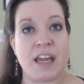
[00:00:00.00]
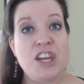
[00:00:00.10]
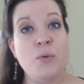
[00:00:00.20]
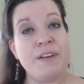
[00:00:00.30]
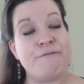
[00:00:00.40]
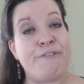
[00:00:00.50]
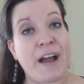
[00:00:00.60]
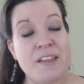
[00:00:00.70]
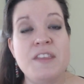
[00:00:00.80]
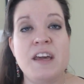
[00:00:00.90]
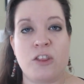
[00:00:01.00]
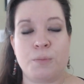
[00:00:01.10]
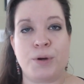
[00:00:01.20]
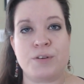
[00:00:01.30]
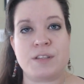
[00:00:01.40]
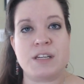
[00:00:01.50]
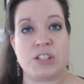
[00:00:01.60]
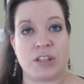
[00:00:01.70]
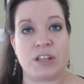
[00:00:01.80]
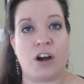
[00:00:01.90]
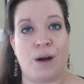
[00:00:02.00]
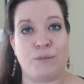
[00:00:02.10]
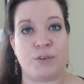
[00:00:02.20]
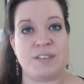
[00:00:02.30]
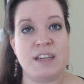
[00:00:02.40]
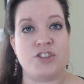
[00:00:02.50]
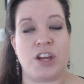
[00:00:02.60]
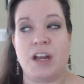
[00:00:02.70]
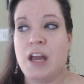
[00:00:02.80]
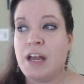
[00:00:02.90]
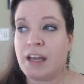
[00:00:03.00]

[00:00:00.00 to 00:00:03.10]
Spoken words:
Can you invite the other person into the conversation?